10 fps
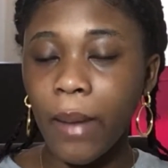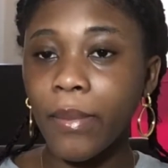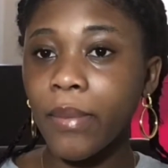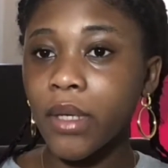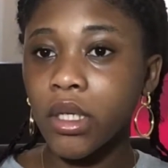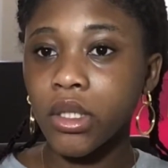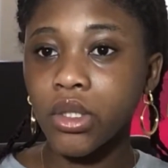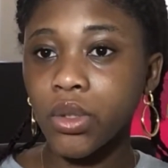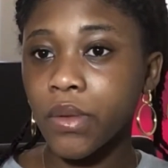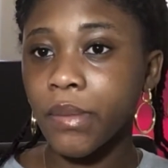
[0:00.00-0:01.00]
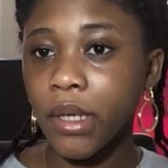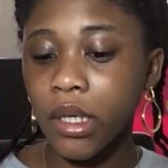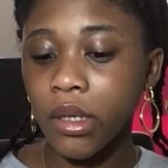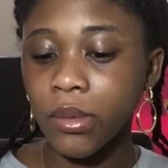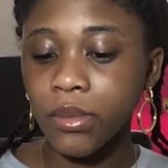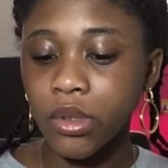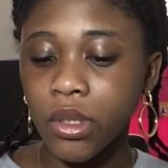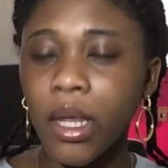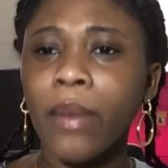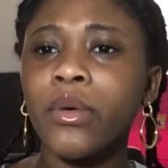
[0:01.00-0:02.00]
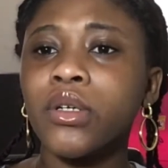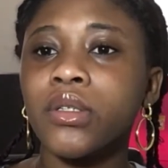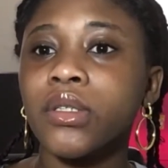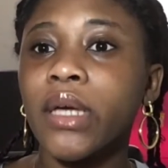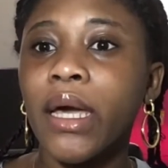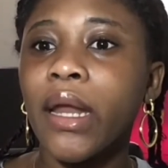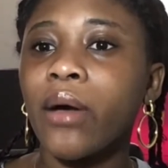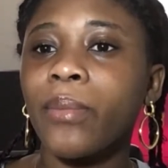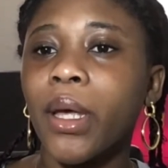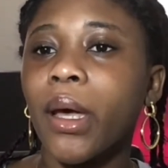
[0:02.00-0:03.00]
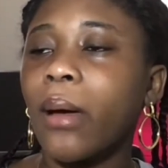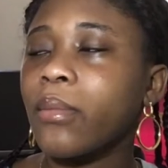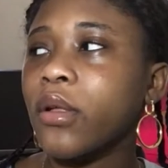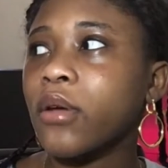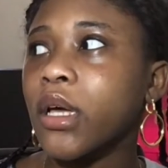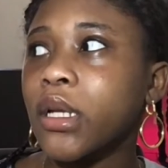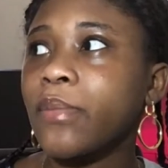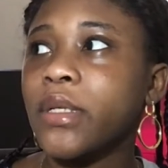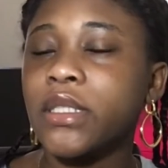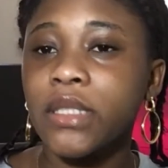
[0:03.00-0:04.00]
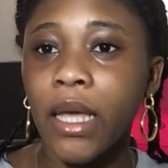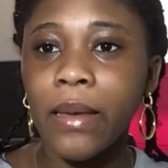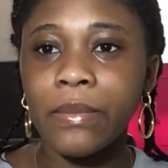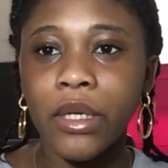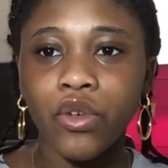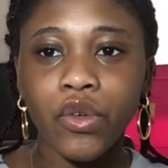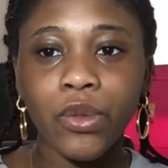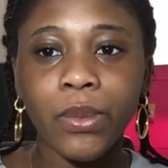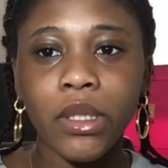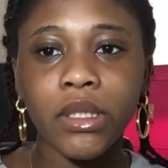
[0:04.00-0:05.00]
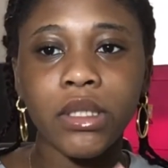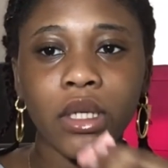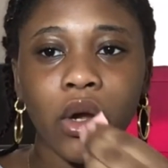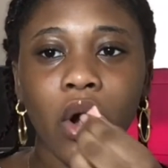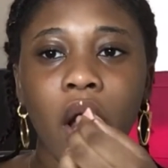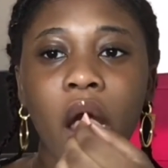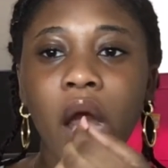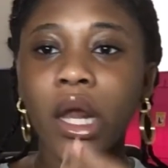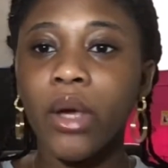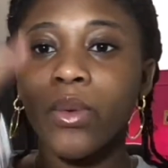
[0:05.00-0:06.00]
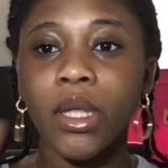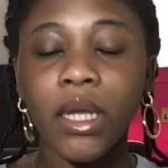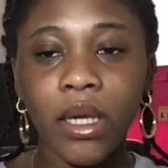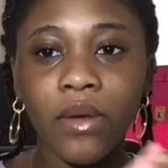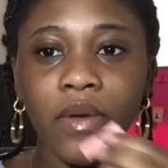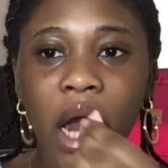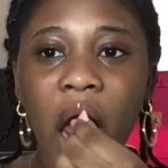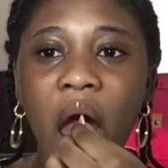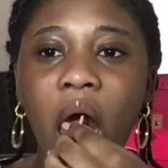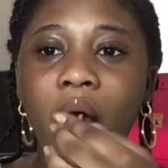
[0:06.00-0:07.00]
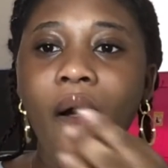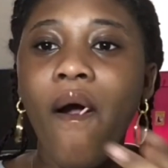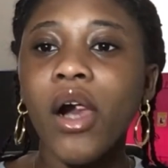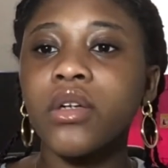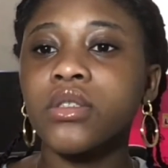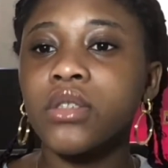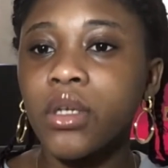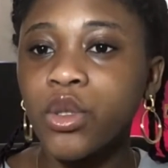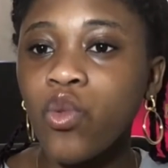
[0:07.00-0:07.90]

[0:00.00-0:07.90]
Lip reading: be chewing back up. So I'm gonna get out I'm not gonna be staying in my room until we leave. Cause